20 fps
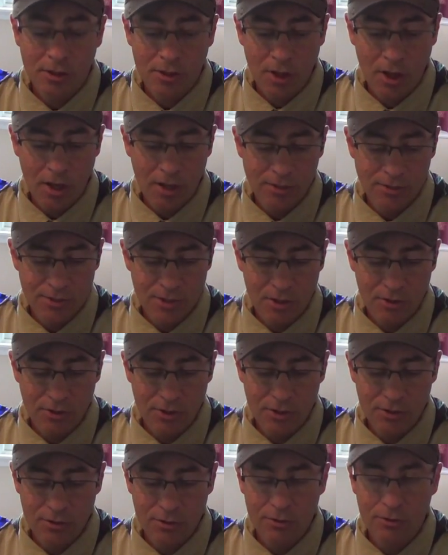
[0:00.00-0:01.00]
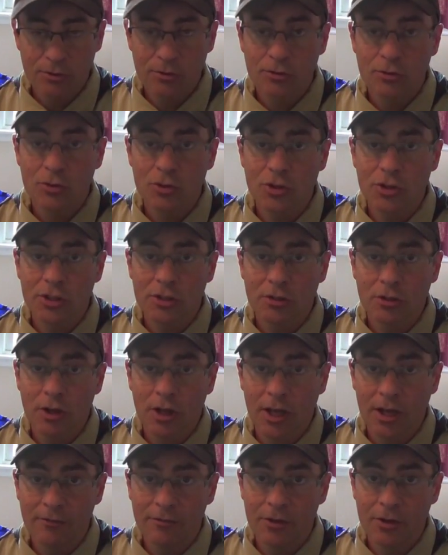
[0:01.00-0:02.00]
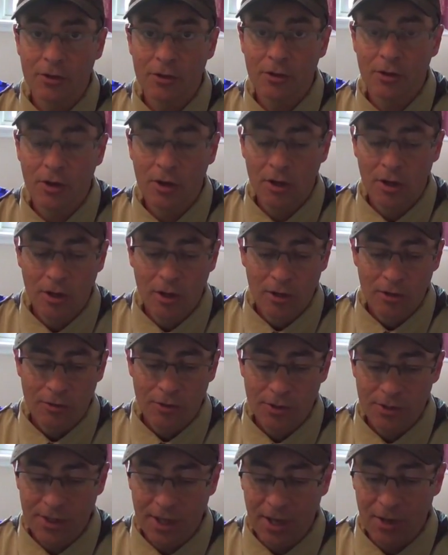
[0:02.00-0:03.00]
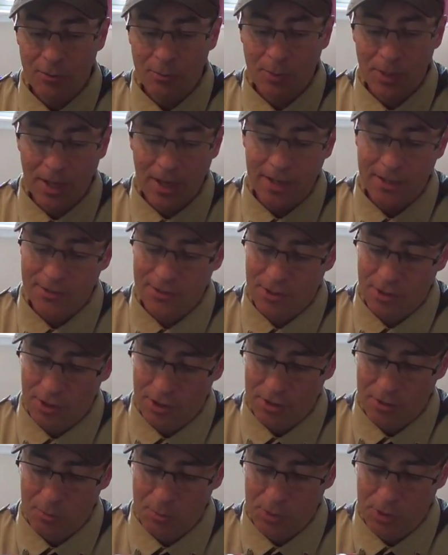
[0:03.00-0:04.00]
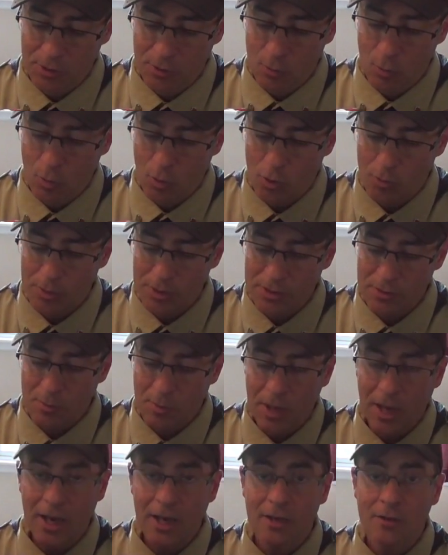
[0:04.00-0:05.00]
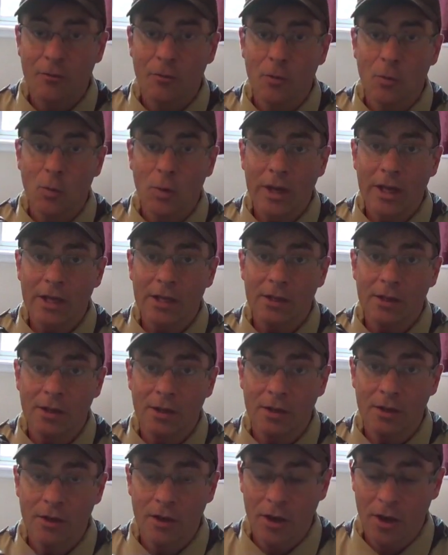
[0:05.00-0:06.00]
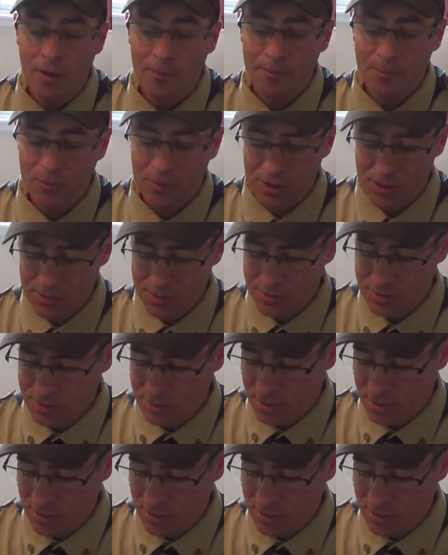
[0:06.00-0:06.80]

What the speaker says: cons are that they're usually a little heavier. The down bags are going to be your warmest bag for weight. This is